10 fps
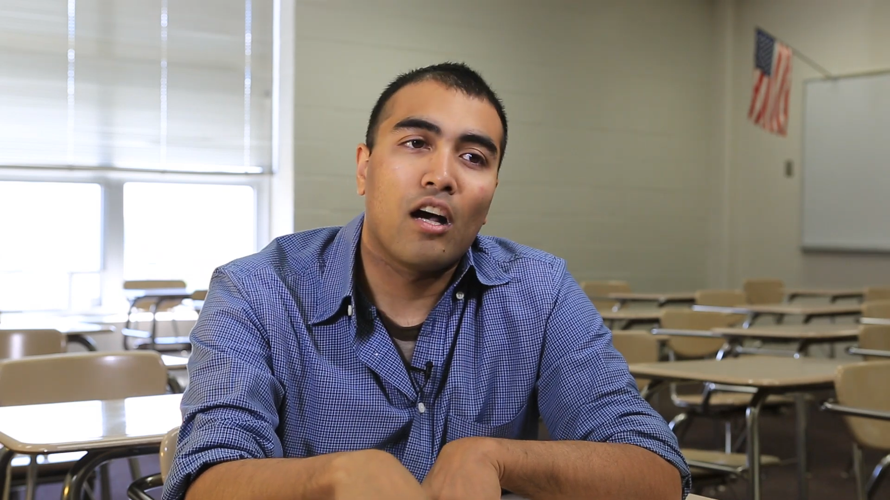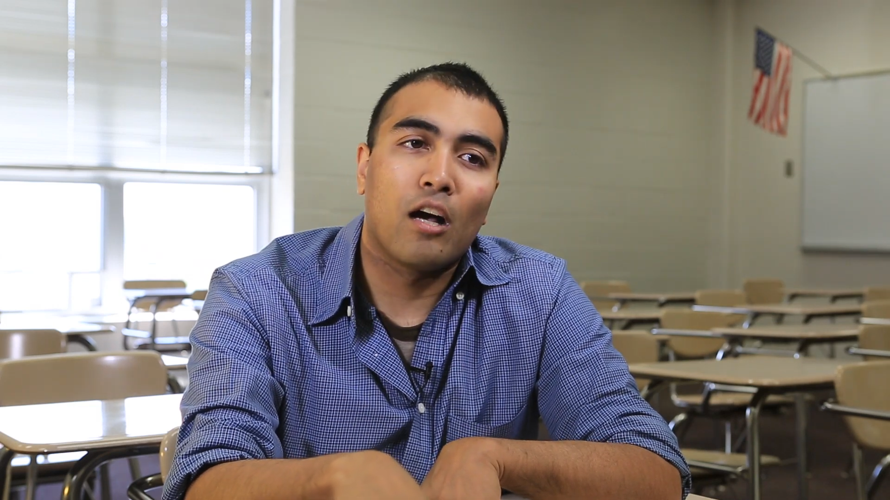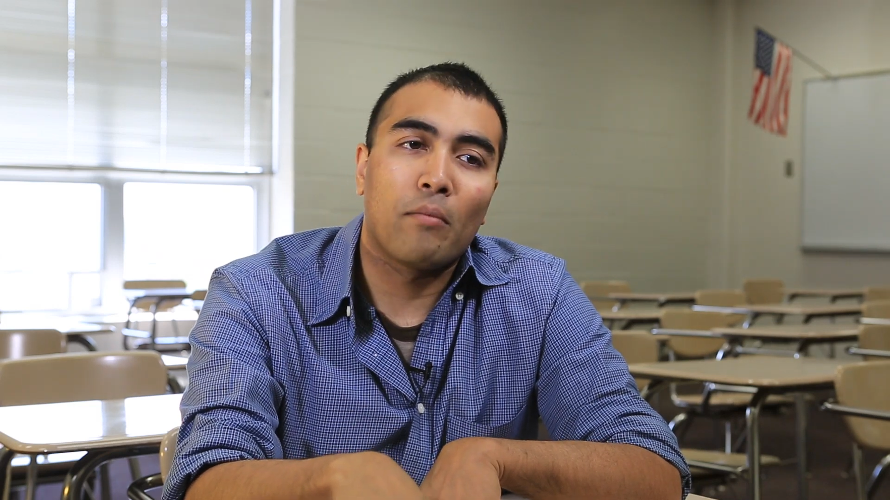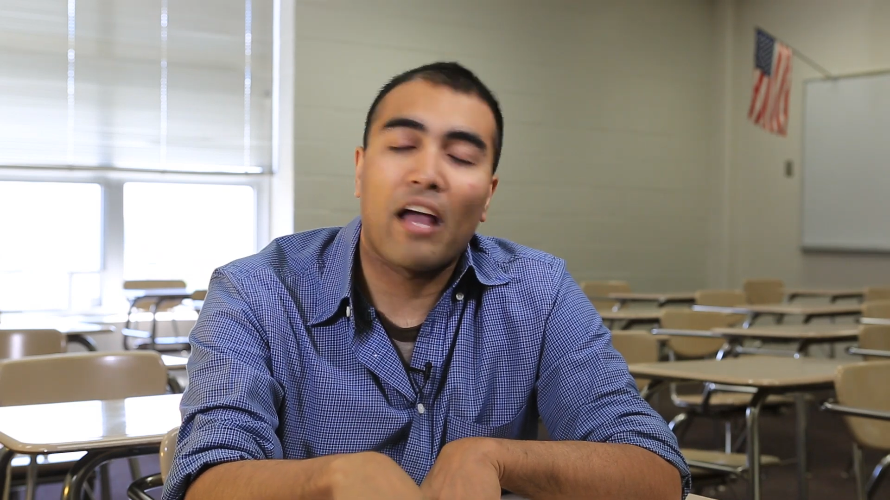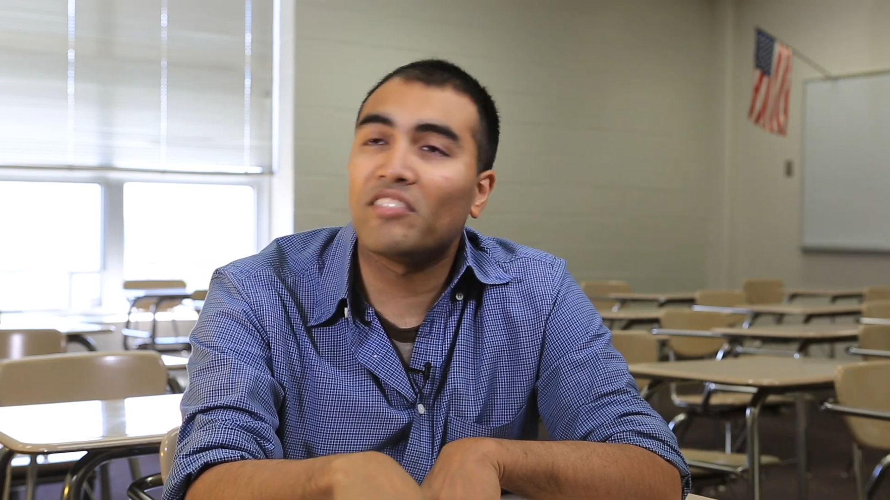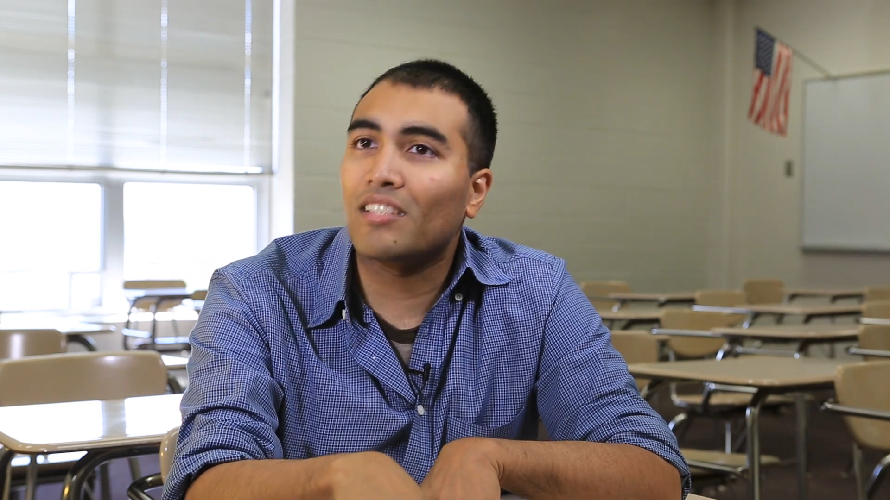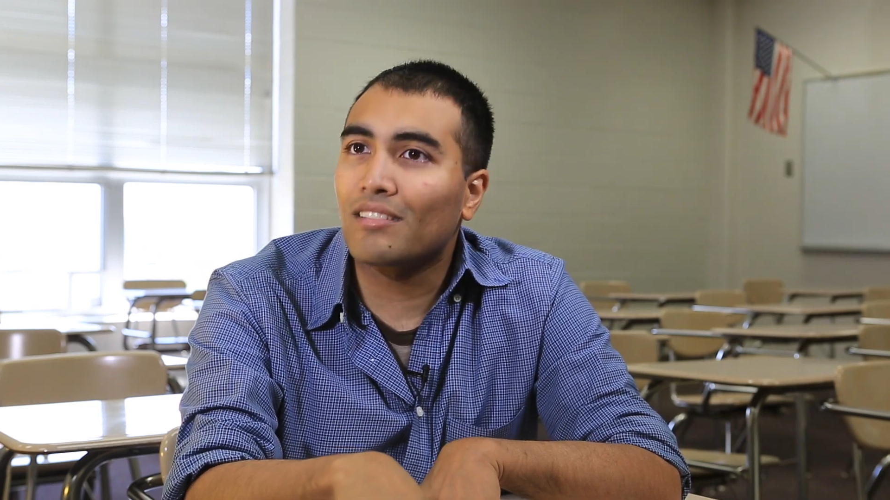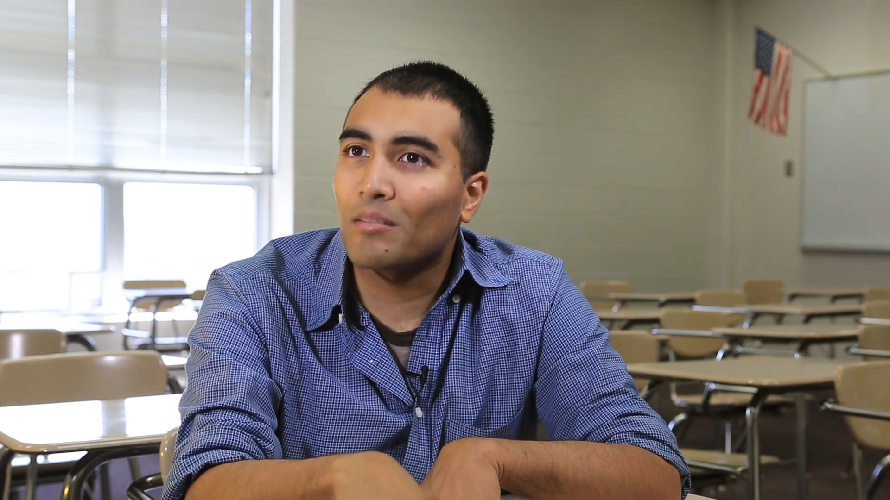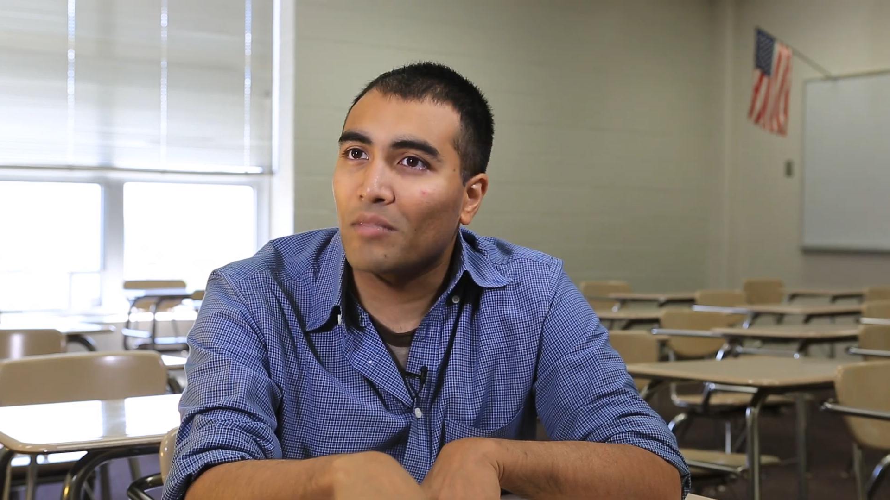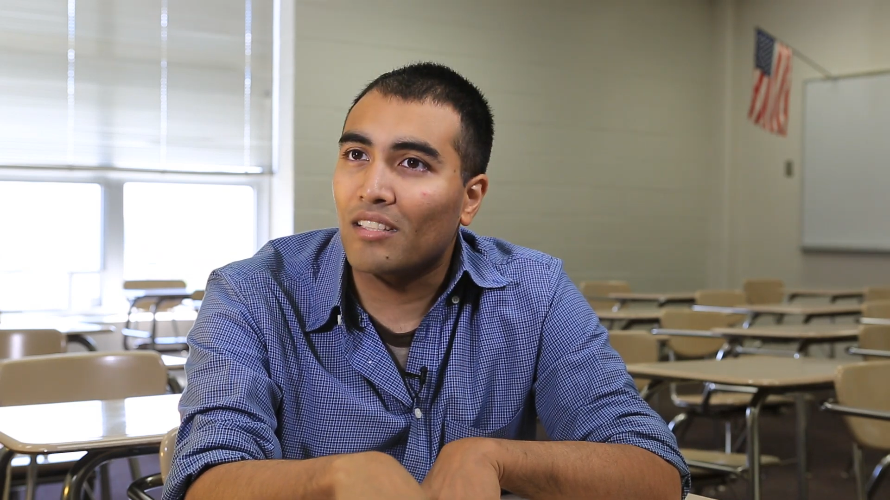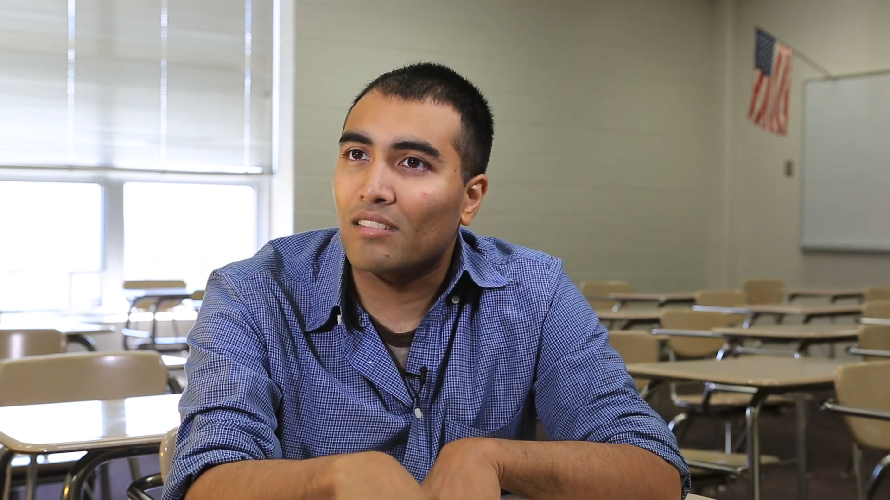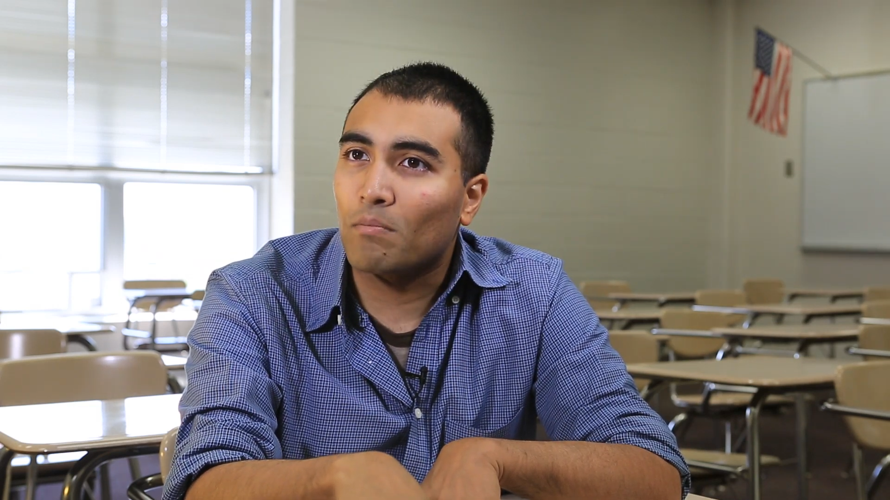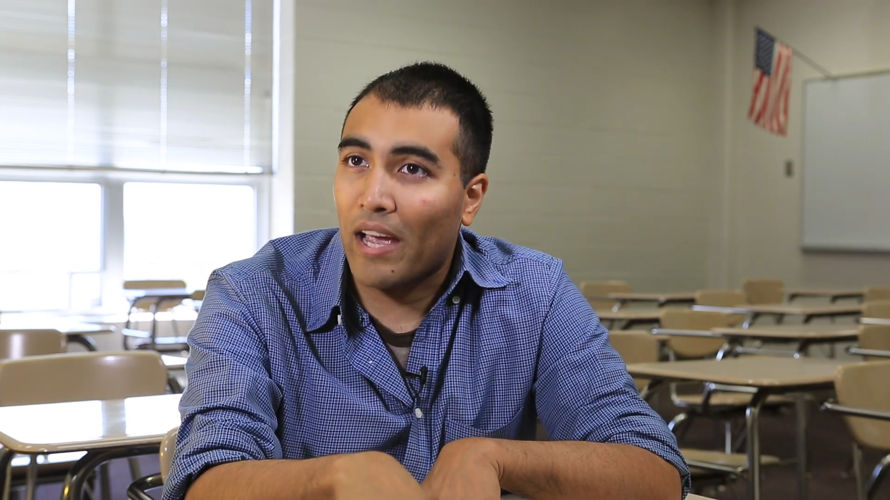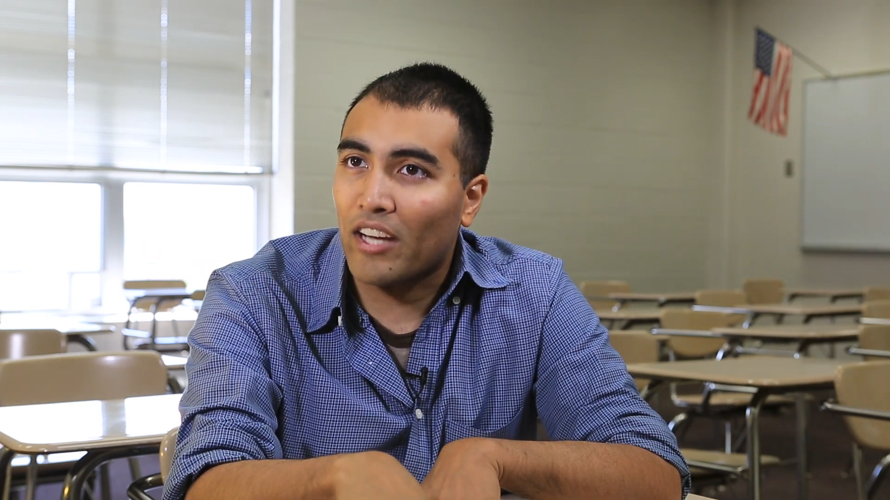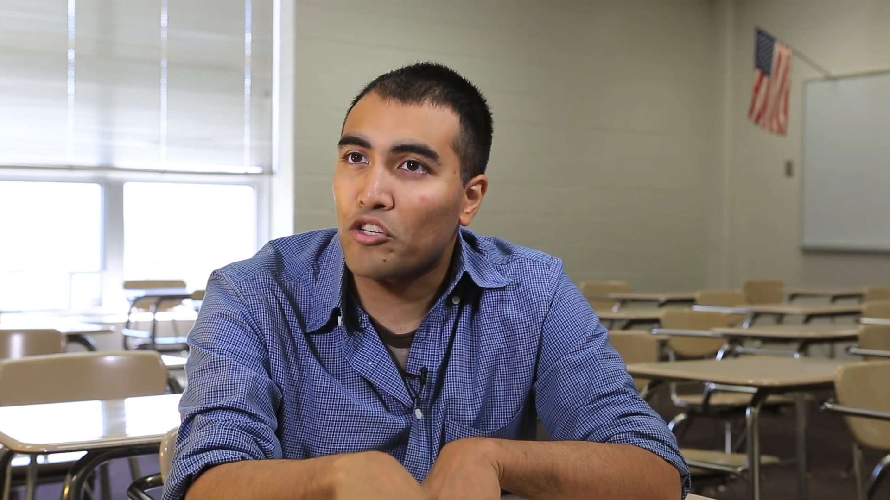Um, I've seen some of these
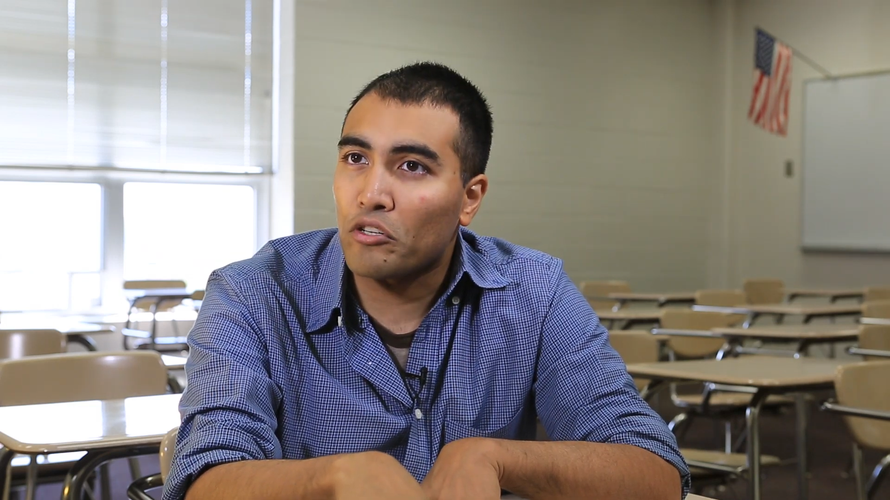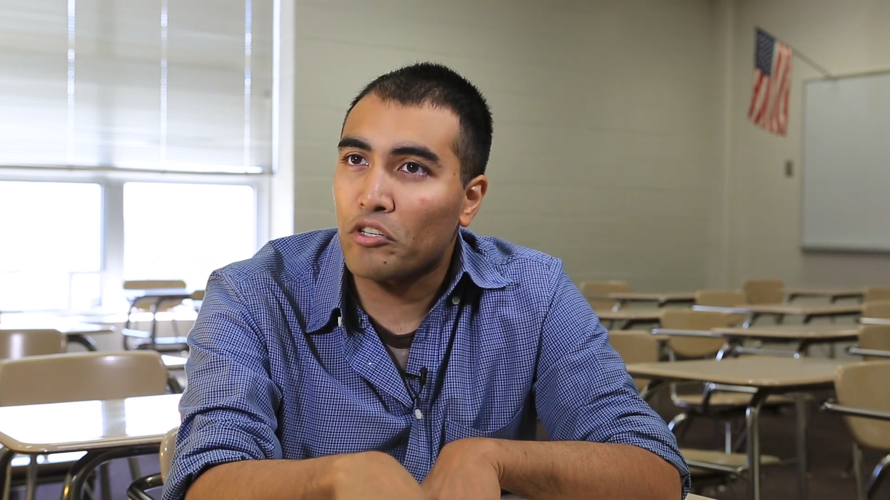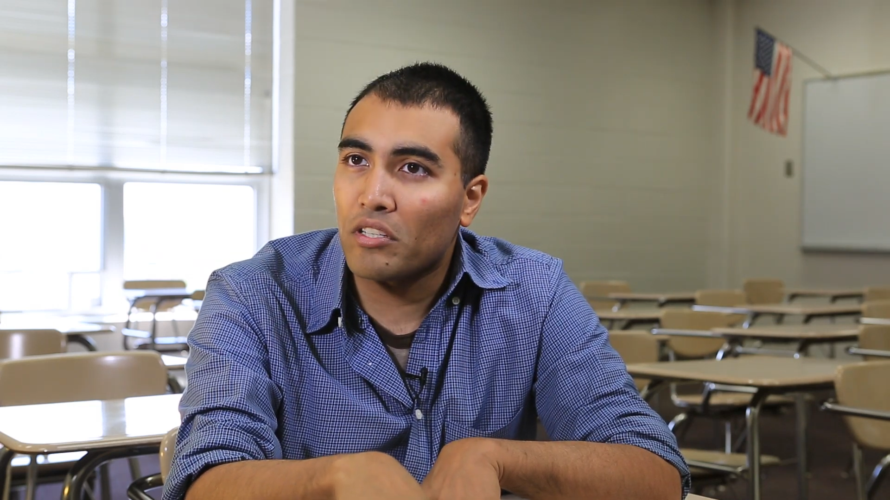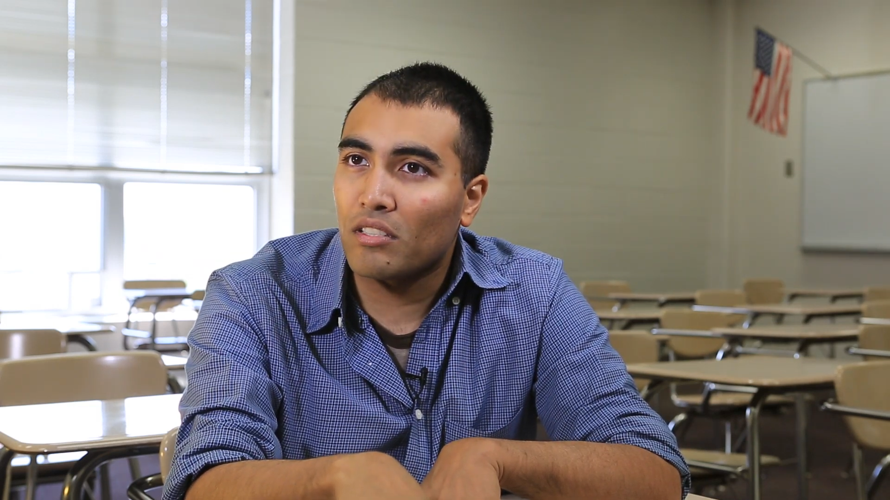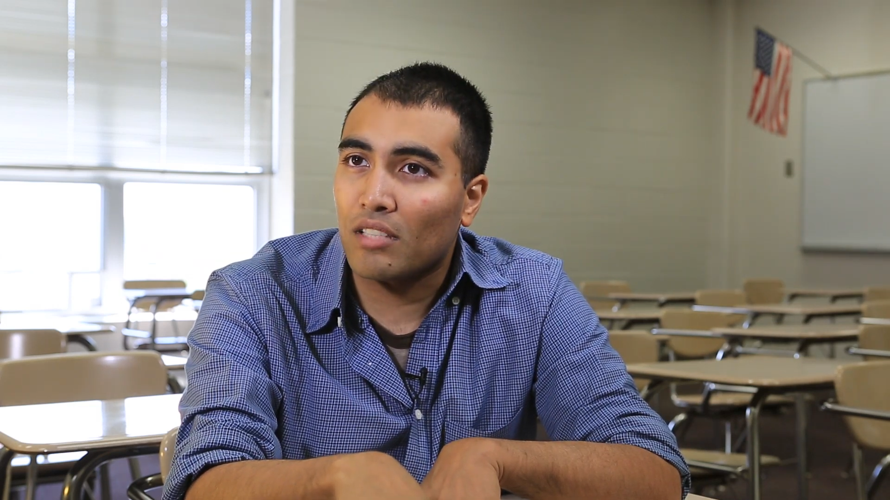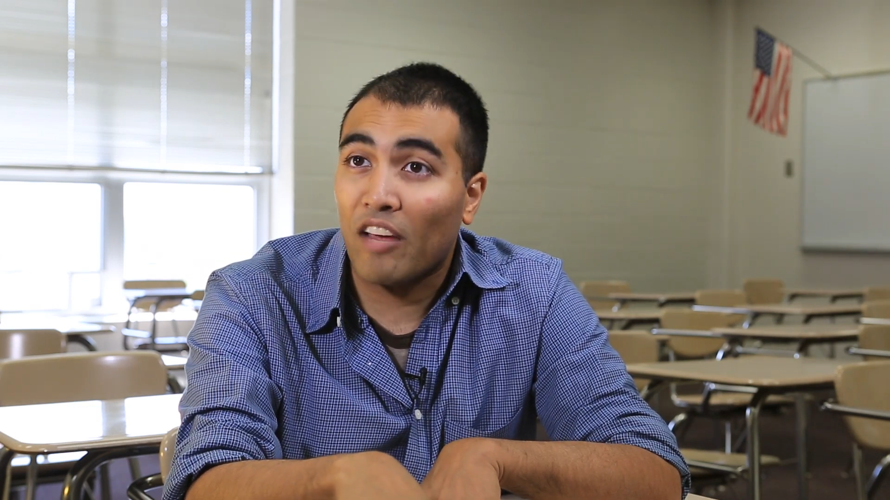megachurches,